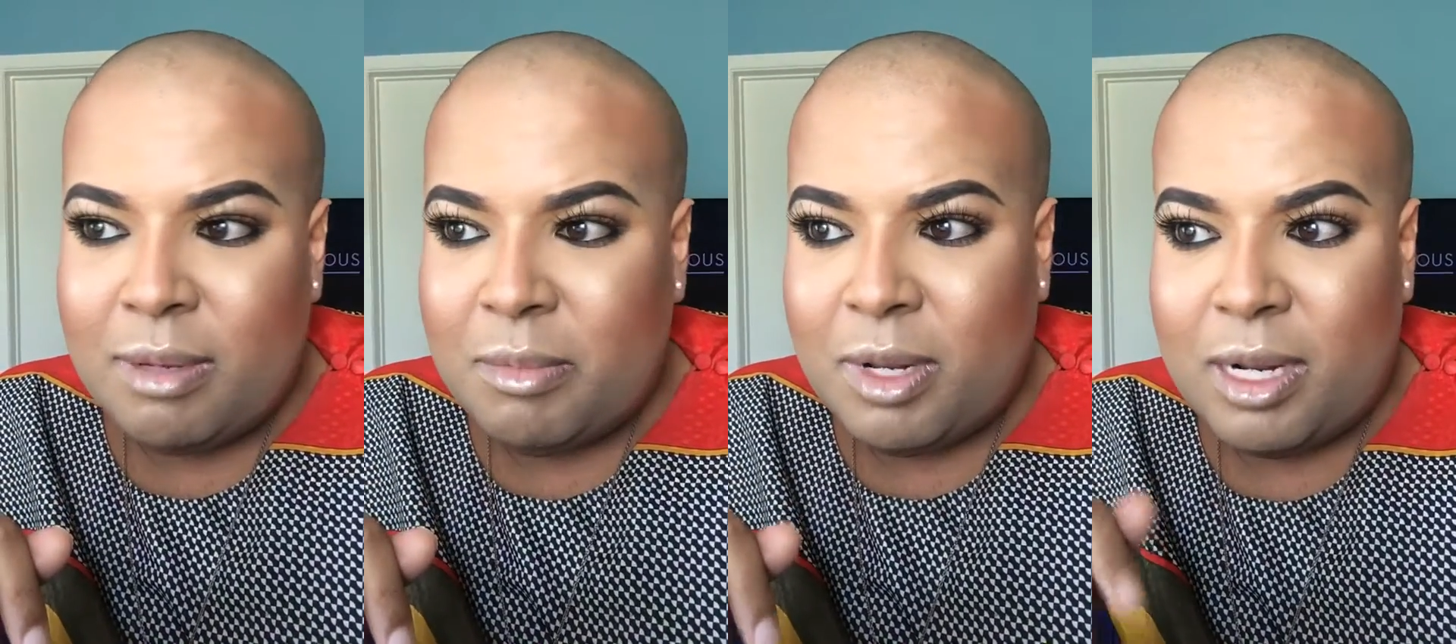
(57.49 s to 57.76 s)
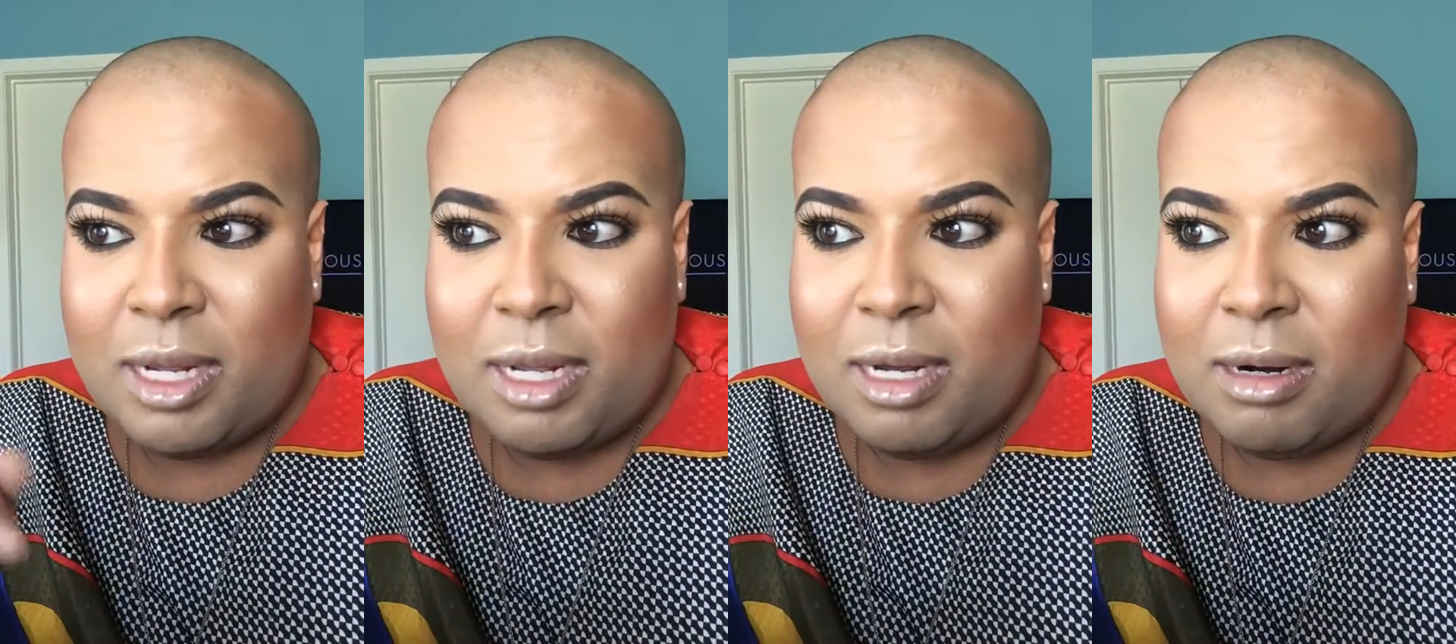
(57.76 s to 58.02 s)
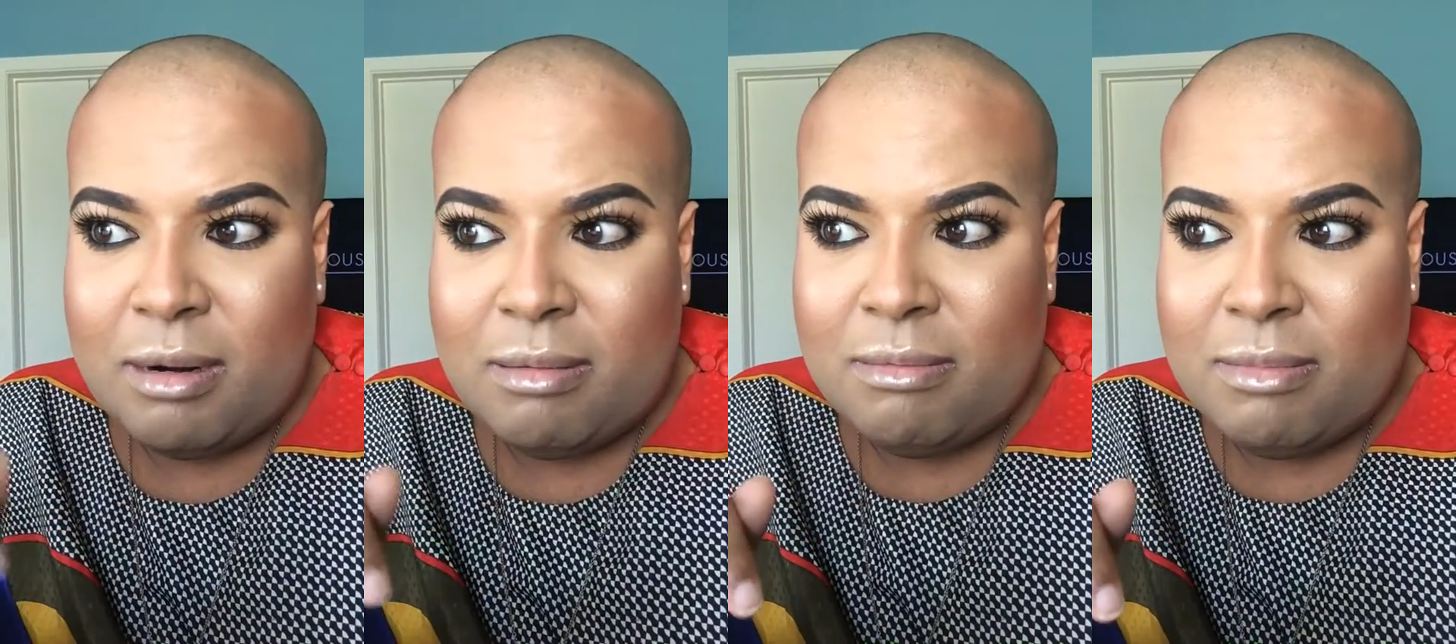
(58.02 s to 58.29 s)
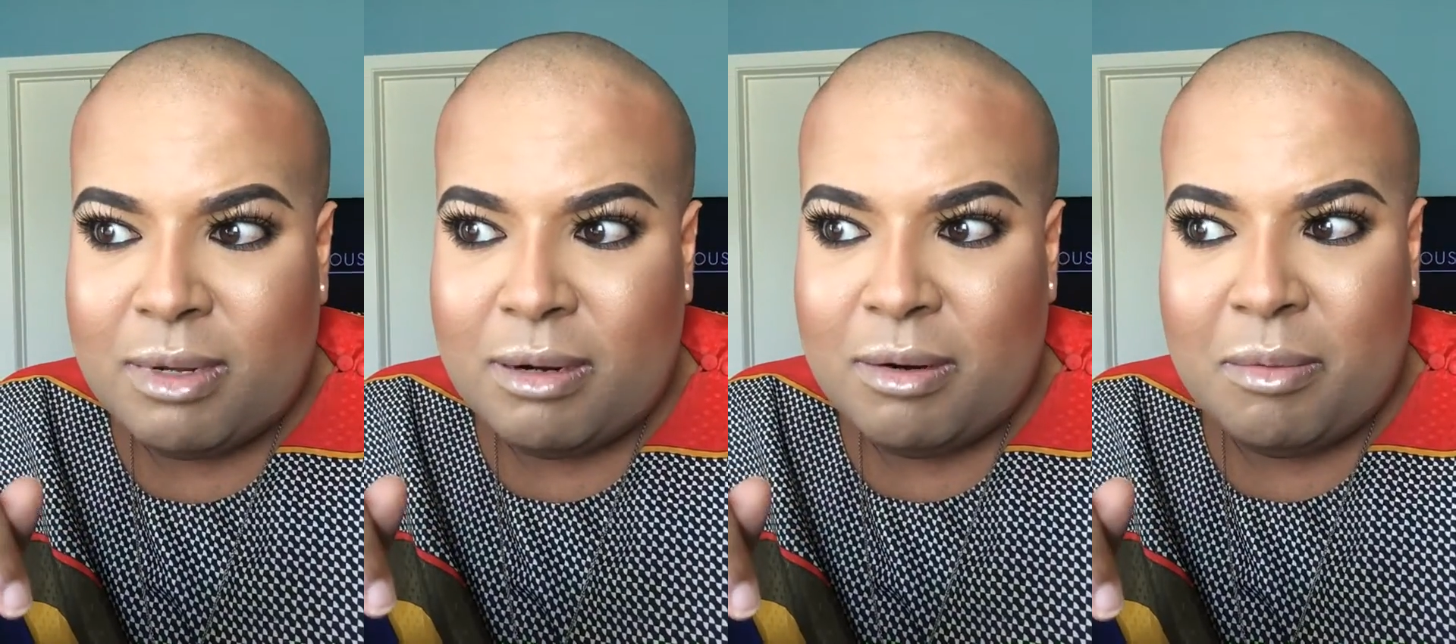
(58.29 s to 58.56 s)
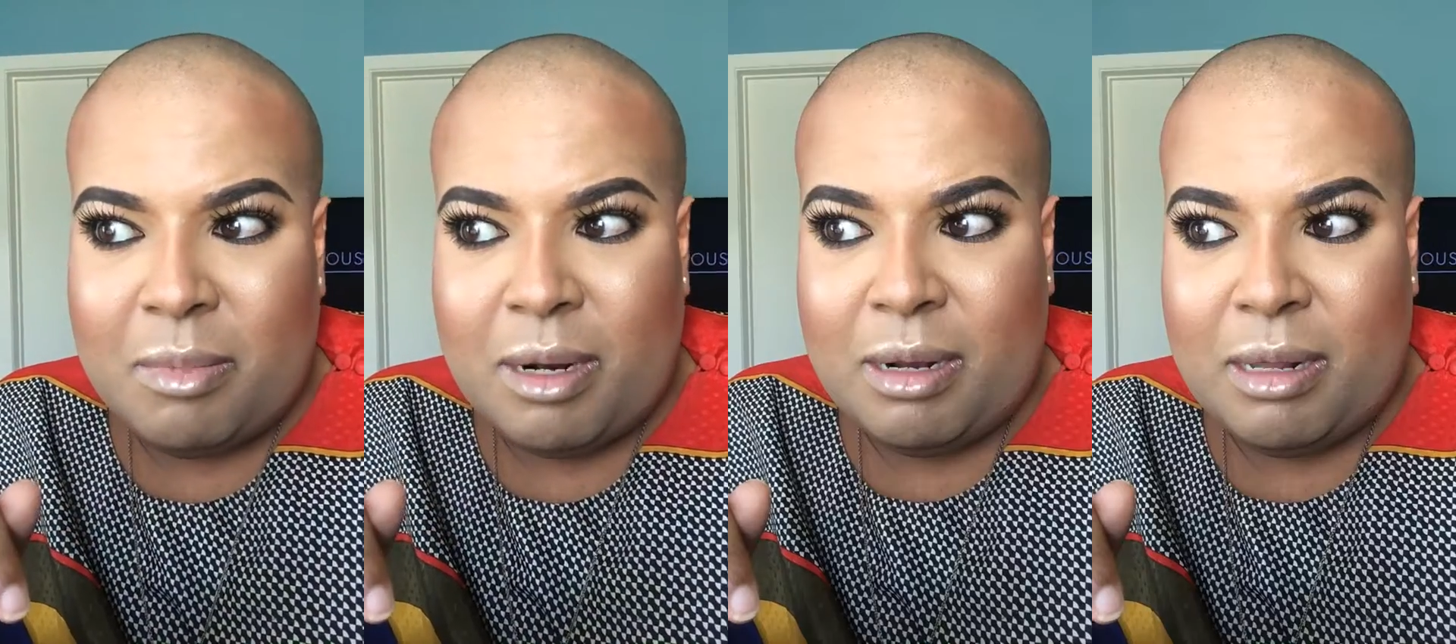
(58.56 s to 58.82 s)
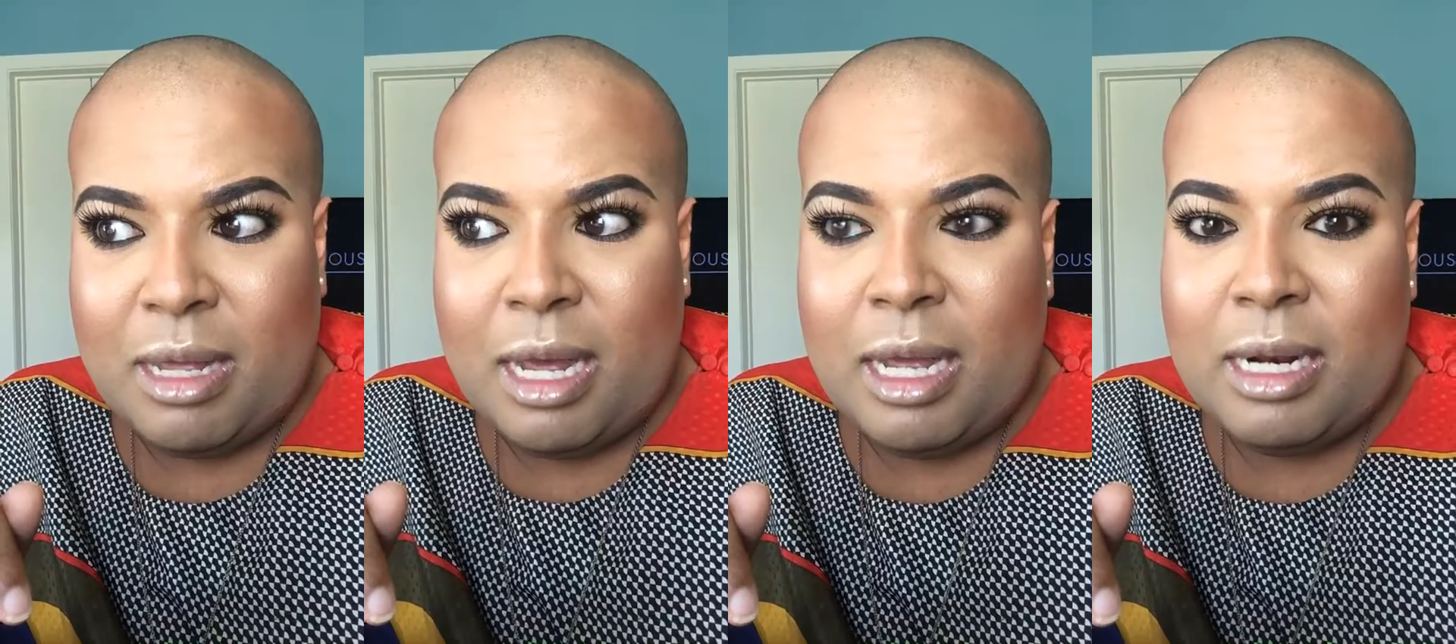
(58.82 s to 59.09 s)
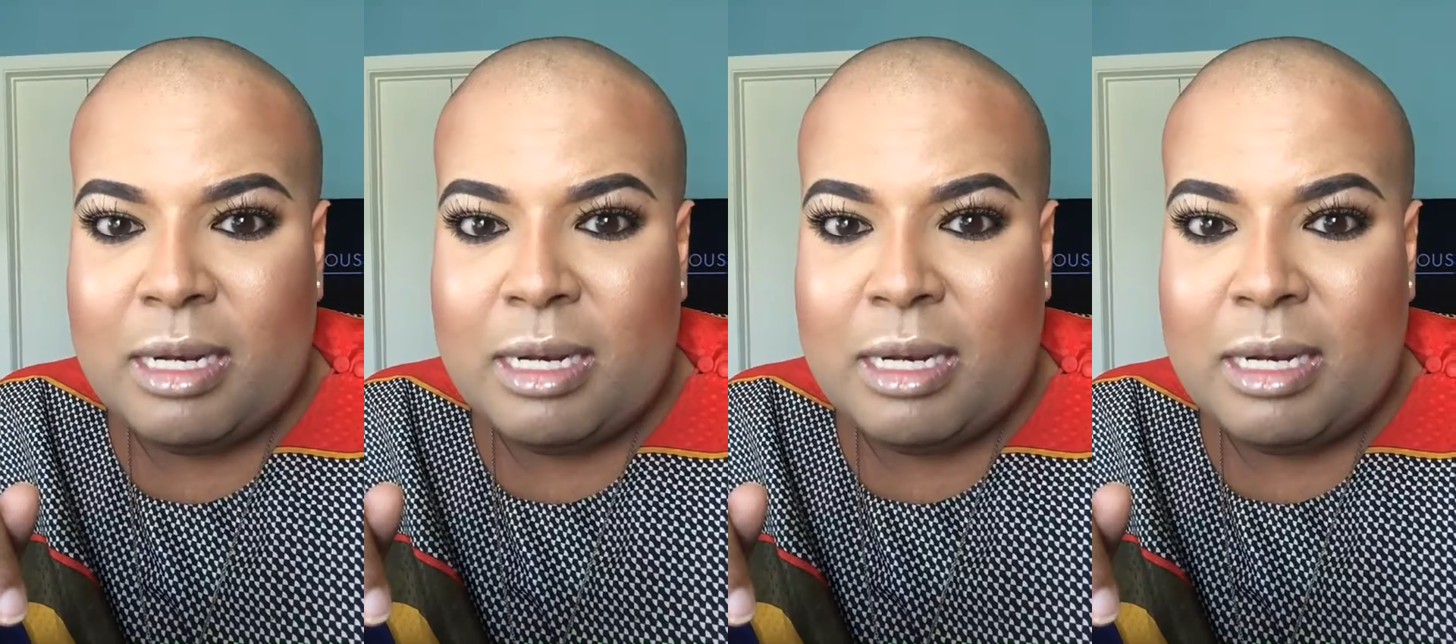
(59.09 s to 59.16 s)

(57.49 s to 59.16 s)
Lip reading: not a hunter. I don't know about all that.